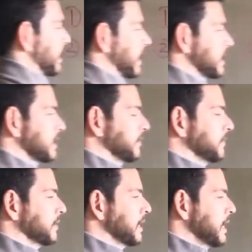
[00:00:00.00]
get.
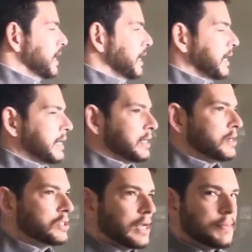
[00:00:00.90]
And
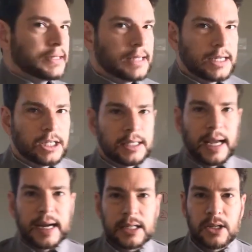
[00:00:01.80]
their job is not just
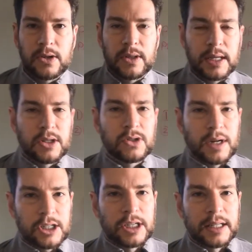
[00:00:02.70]
to execute the
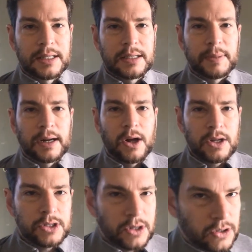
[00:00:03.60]
instructions, but
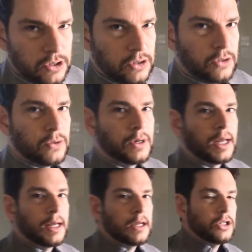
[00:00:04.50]
also to
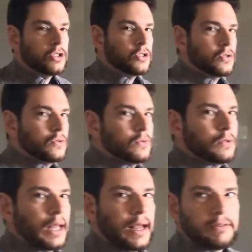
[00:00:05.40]

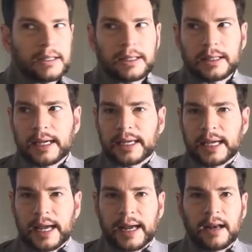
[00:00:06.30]
do everything they
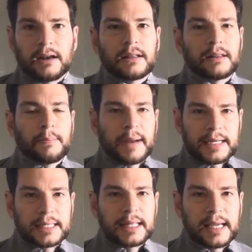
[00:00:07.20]
can, the
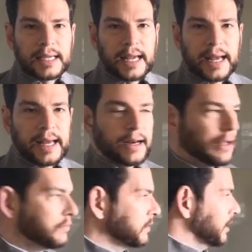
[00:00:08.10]
best that they can,
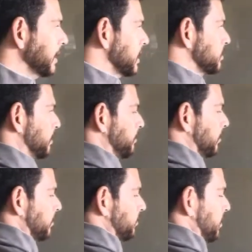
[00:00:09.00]
for the last
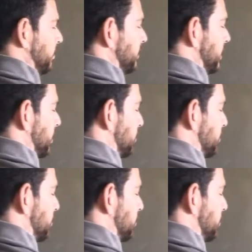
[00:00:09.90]
people involved in any